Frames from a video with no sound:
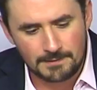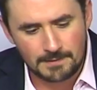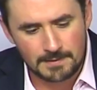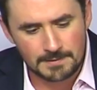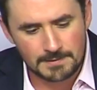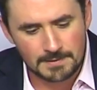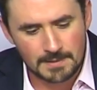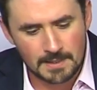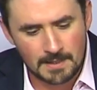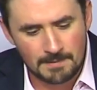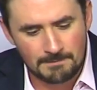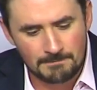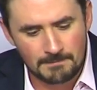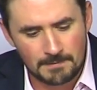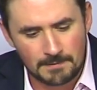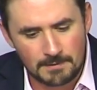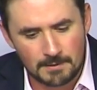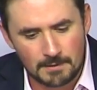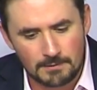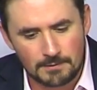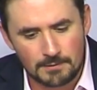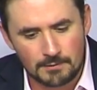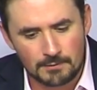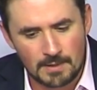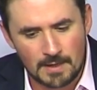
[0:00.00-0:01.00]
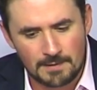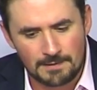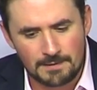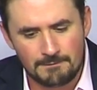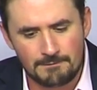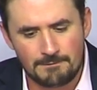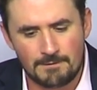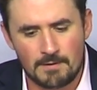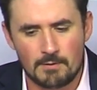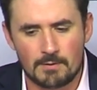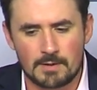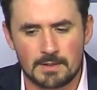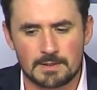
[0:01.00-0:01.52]
these um, they're, they're, not the
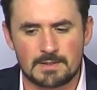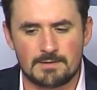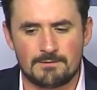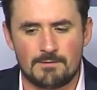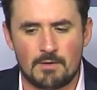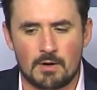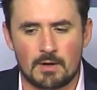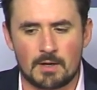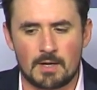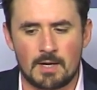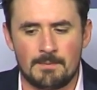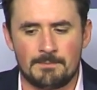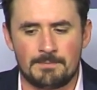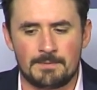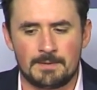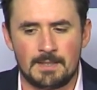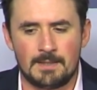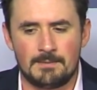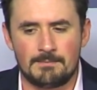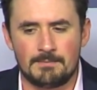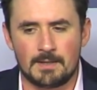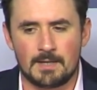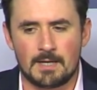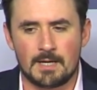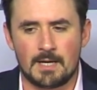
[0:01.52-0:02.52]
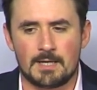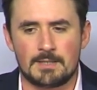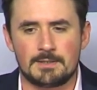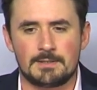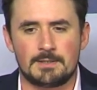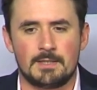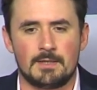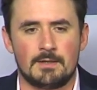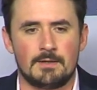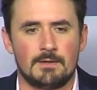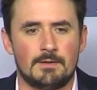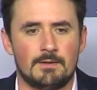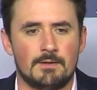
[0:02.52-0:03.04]
focus of our company because
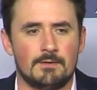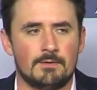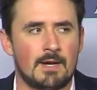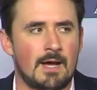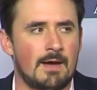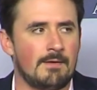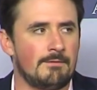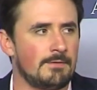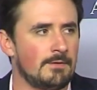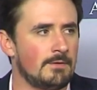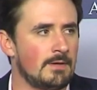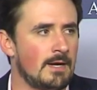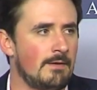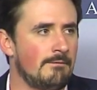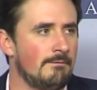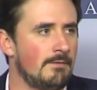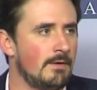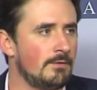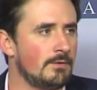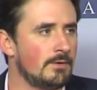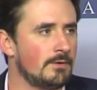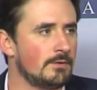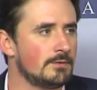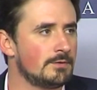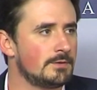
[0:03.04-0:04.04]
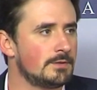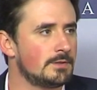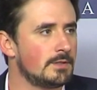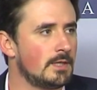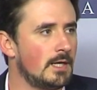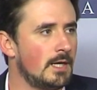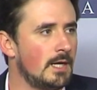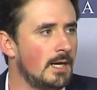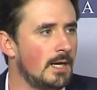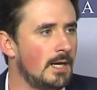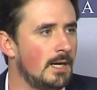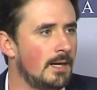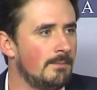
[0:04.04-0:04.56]
they're they're not they're not voters
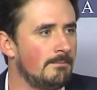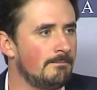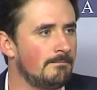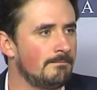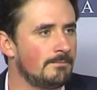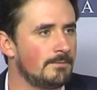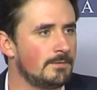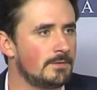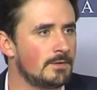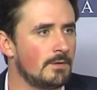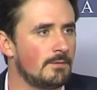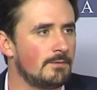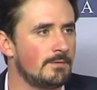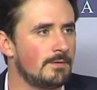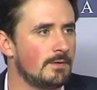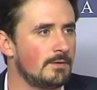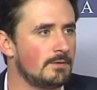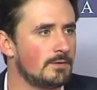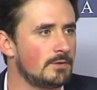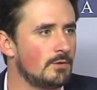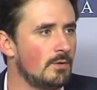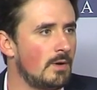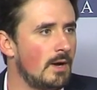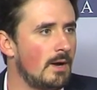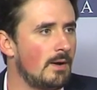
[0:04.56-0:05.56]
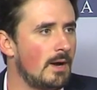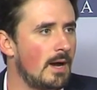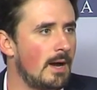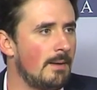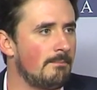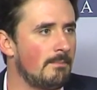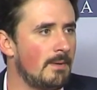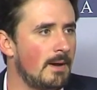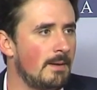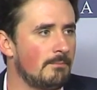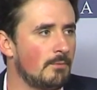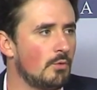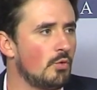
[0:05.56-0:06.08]
um, so th- so I,
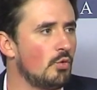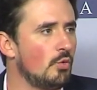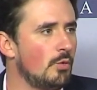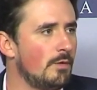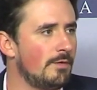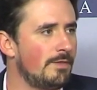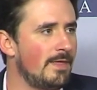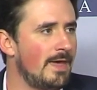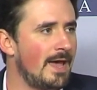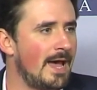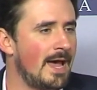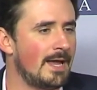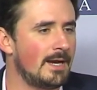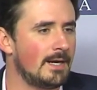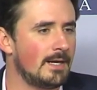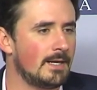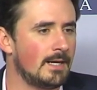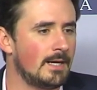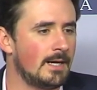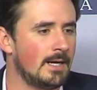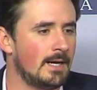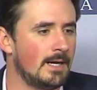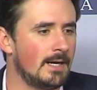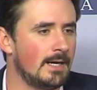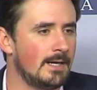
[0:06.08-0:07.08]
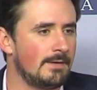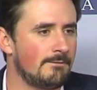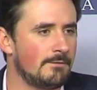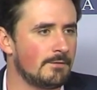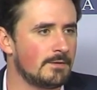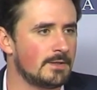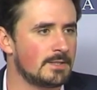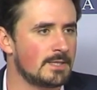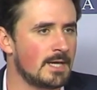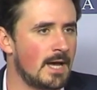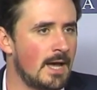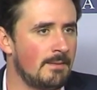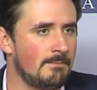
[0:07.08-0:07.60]
am I'm, I'm cool with that uh, for
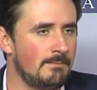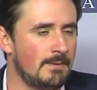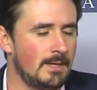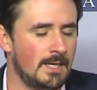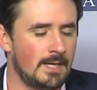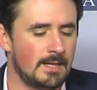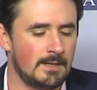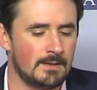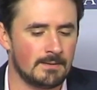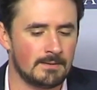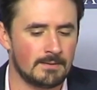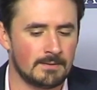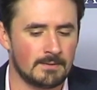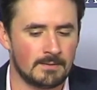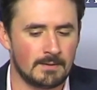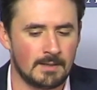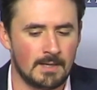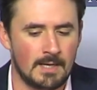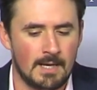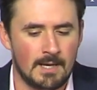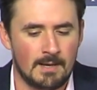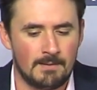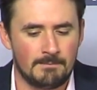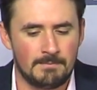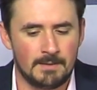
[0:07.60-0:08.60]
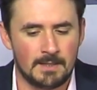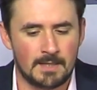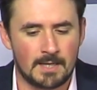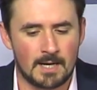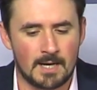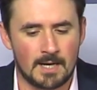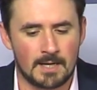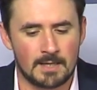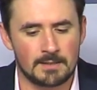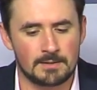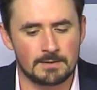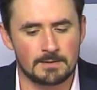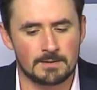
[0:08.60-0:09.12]
the time being
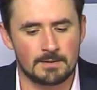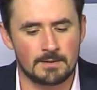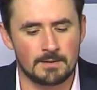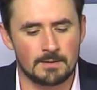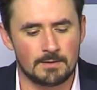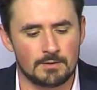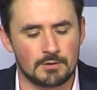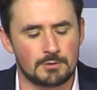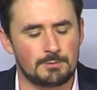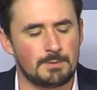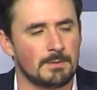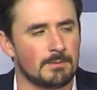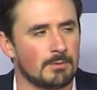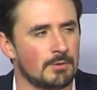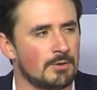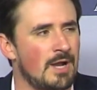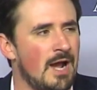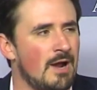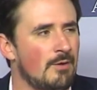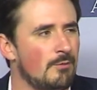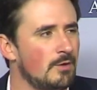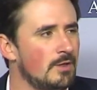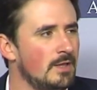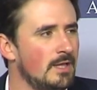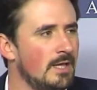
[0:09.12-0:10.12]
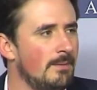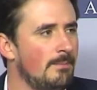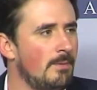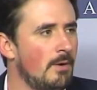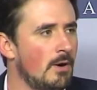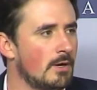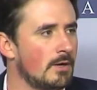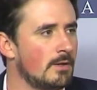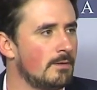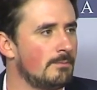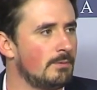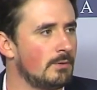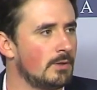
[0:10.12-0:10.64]
because th- those people are not really a part
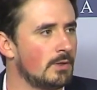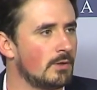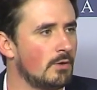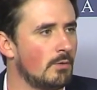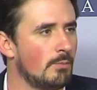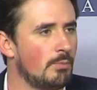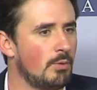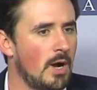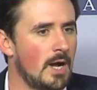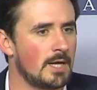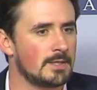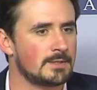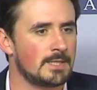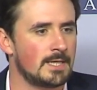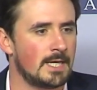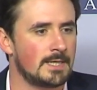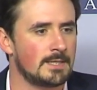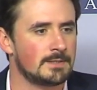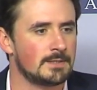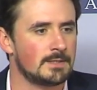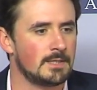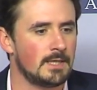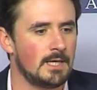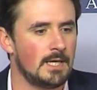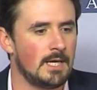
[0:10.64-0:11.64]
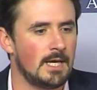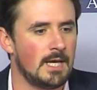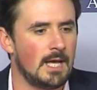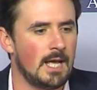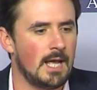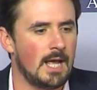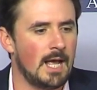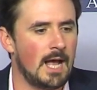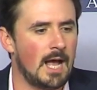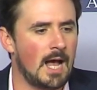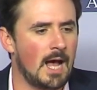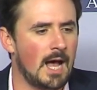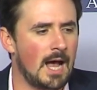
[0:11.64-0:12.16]
of the political process
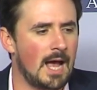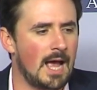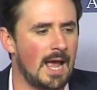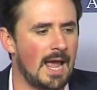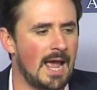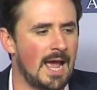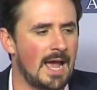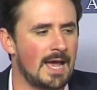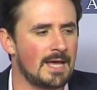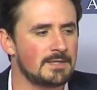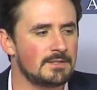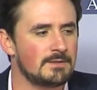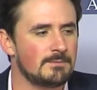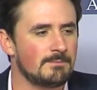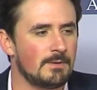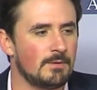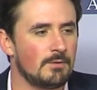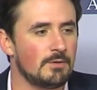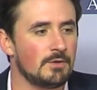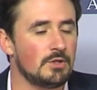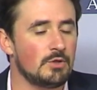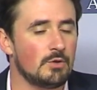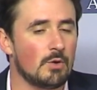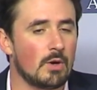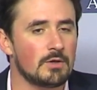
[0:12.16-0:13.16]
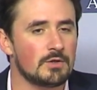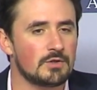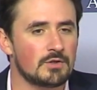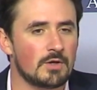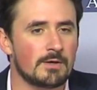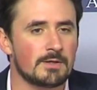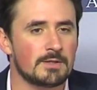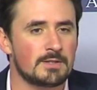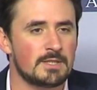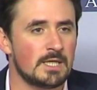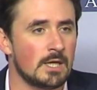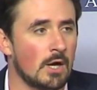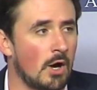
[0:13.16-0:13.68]
uh, as but you are
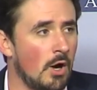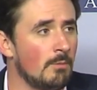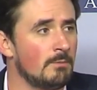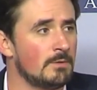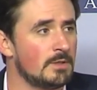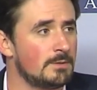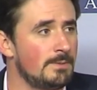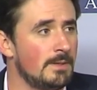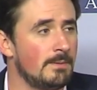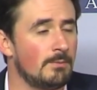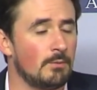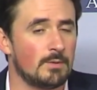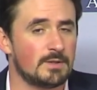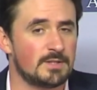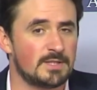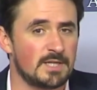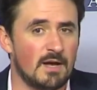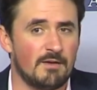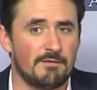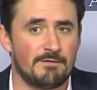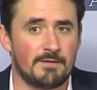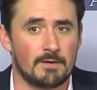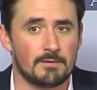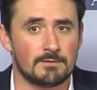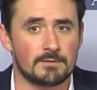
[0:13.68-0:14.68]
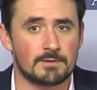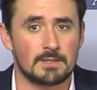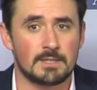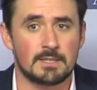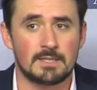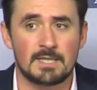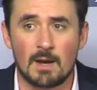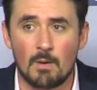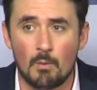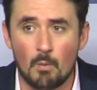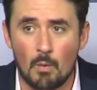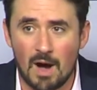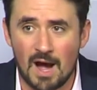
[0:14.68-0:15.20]
starting to see homeless people with cell phones isn't
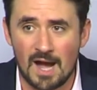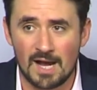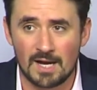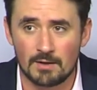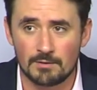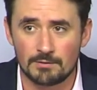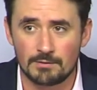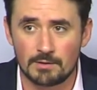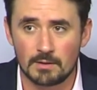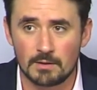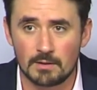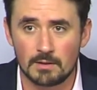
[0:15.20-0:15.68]
that wild